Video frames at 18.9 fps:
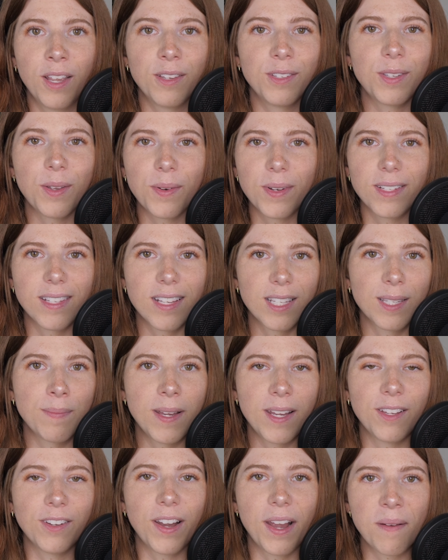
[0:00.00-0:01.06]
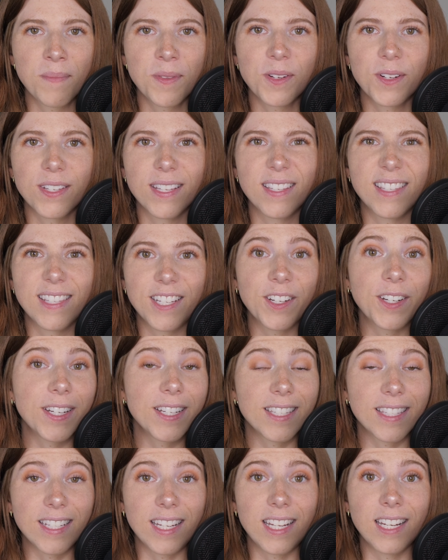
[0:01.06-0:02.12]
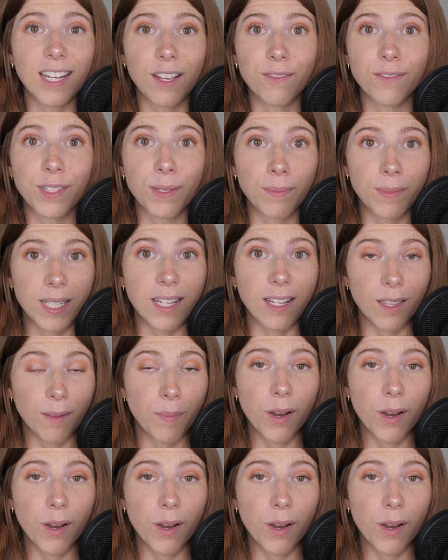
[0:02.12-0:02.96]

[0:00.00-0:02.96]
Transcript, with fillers: So does this mean your hamster's in serious need of some teeth